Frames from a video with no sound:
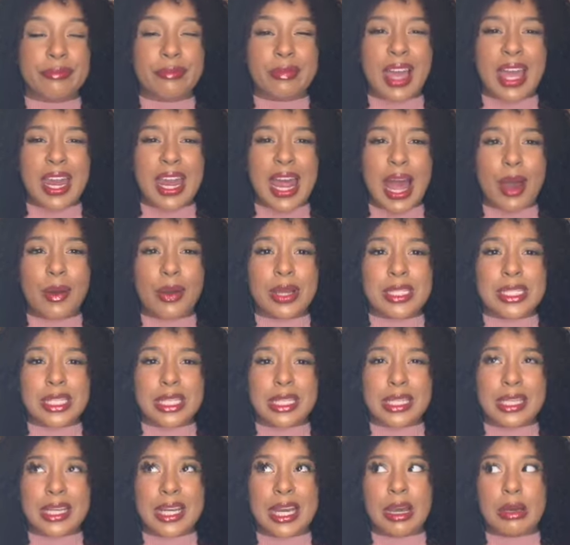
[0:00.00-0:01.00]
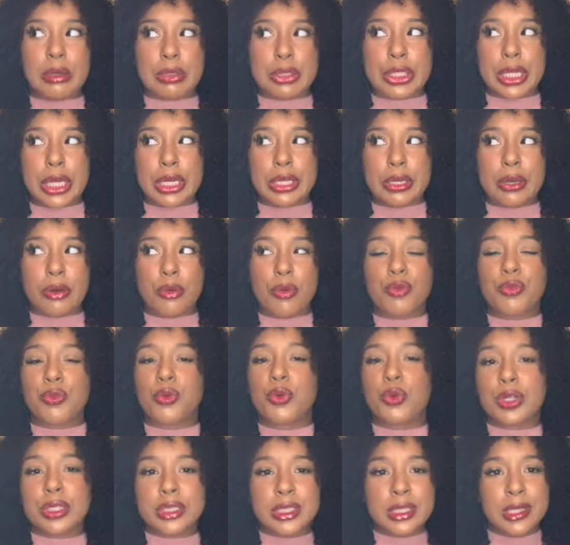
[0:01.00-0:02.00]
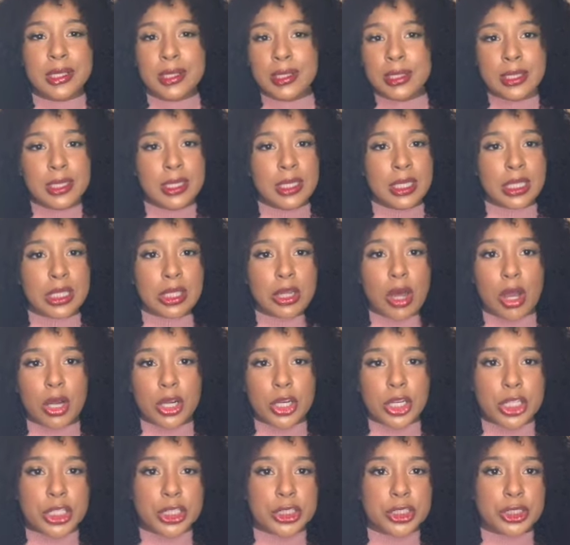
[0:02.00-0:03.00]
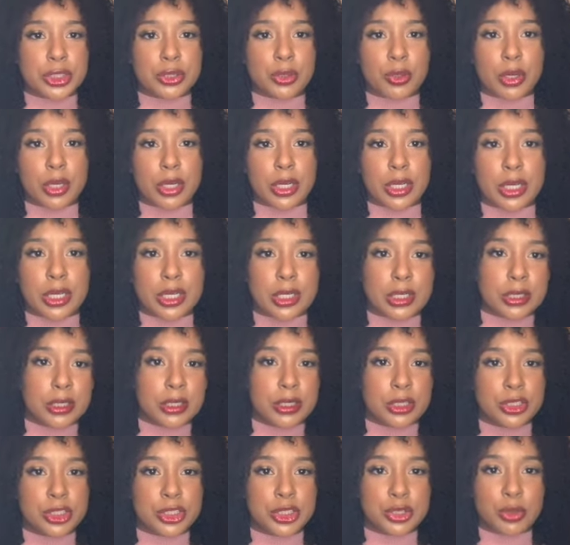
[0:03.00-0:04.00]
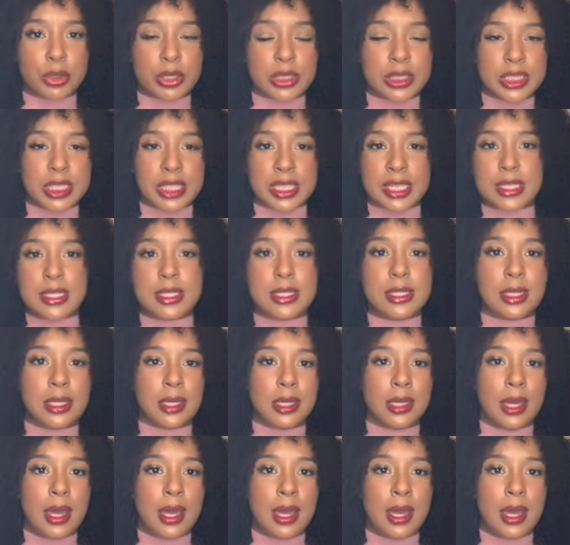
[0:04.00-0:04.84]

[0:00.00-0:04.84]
and how I did it. How did I go? Of course, longer, shorter, shortest.